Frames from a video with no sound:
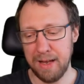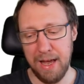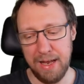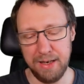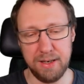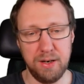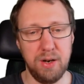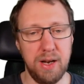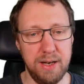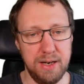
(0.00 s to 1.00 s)
And
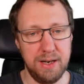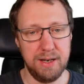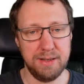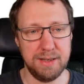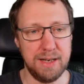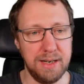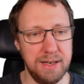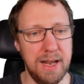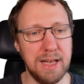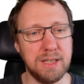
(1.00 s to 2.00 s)
as I said, in the
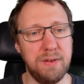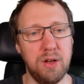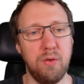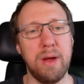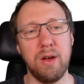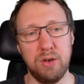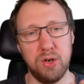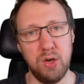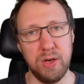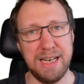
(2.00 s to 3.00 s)
next video, we're going to
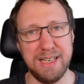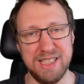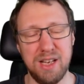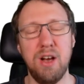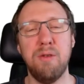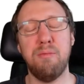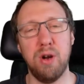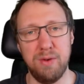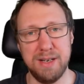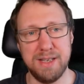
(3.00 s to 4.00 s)
look at this
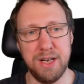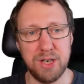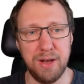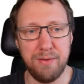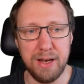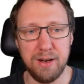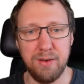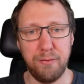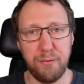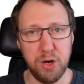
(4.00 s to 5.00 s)
polarization effect
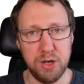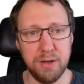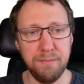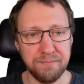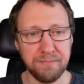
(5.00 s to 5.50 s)
further.